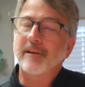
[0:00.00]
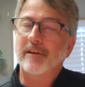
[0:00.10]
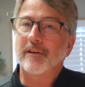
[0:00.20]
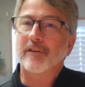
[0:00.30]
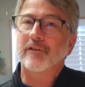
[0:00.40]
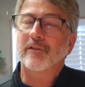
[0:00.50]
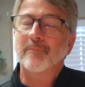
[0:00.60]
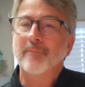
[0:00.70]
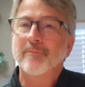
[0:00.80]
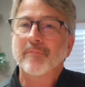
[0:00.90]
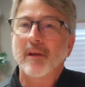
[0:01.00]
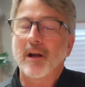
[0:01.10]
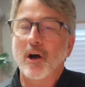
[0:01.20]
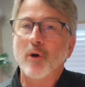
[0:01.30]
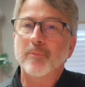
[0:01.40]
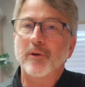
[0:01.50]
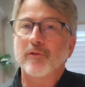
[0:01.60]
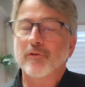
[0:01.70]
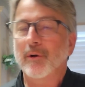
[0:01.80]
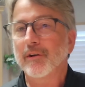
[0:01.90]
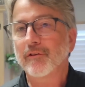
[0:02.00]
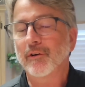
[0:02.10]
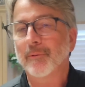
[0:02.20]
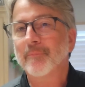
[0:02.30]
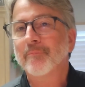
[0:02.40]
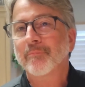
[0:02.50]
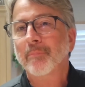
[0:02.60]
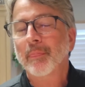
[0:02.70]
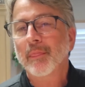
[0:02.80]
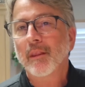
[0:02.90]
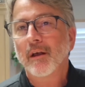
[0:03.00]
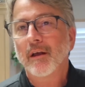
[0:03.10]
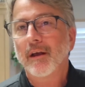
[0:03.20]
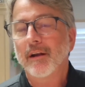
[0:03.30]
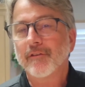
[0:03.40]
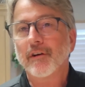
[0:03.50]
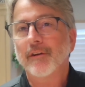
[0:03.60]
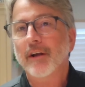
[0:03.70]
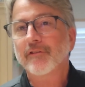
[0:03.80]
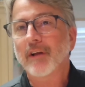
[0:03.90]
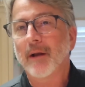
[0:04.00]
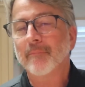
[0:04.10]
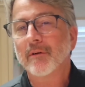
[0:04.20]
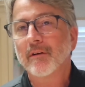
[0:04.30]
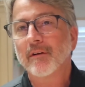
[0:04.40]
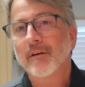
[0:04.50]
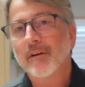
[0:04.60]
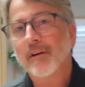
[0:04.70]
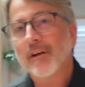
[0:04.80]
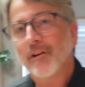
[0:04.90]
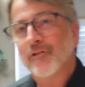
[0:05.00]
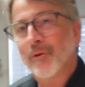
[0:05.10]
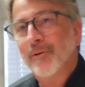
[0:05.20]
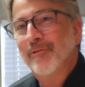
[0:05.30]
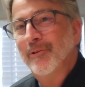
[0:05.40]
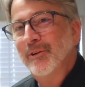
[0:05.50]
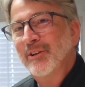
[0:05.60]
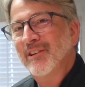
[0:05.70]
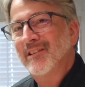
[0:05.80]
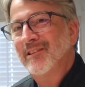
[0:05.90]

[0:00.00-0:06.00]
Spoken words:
I did this, and I hope you enjoy it too. And until next time, enjoy food.